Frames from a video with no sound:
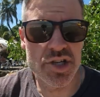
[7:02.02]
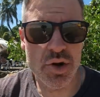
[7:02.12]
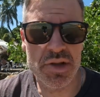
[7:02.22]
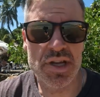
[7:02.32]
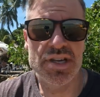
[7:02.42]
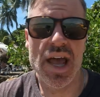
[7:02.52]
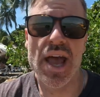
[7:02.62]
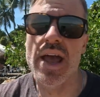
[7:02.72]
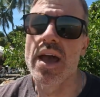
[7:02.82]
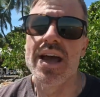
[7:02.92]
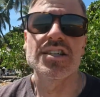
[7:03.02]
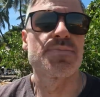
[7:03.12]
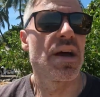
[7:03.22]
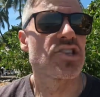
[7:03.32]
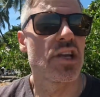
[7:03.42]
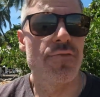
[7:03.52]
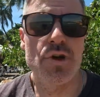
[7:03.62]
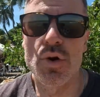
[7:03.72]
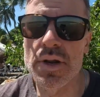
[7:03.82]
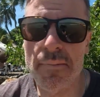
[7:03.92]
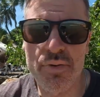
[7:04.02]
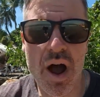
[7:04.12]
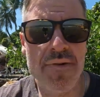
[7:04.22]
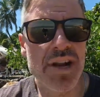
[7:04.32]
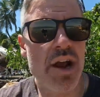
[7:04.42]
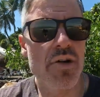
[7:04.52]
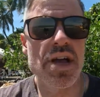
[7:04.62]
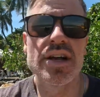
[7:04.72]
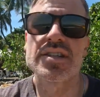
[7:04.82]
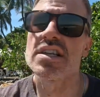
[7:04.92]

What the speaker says: during the day, especially if you're going to private areas,